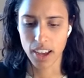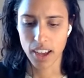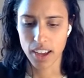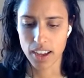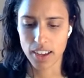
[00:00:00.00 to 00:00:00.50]

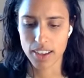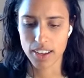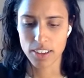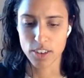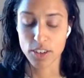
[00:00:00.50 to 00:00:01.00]

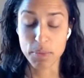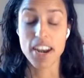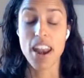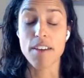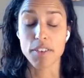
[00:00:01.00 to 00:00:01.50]
uh, you know,
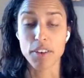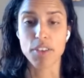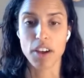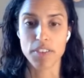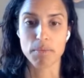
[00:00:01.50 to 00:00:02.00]
something I never
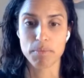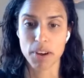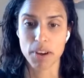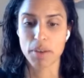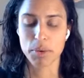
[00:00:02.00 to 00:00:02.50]
thought that
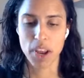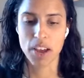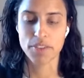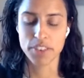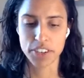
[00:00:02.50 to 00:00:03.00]
my family
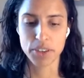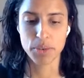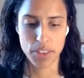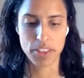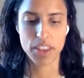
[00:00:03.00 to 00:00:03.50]
would have to deal
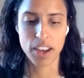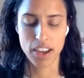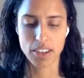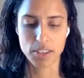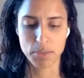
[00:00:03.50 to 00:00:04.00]
with, and then
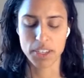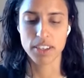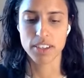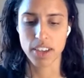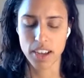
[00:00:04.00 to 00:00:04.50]
as my
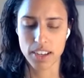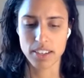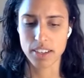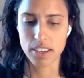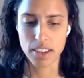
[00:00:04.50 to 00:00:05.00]
son
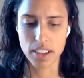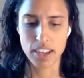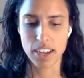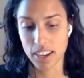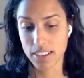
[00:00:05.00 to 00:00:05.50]
has uh,
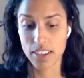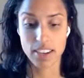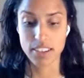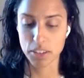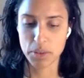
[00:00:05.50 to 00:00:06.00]
has
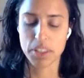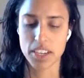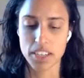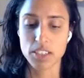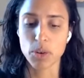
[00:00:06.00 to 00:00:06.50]
had to deal with
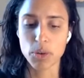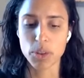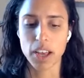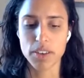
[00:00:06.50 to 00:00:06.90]
it his whole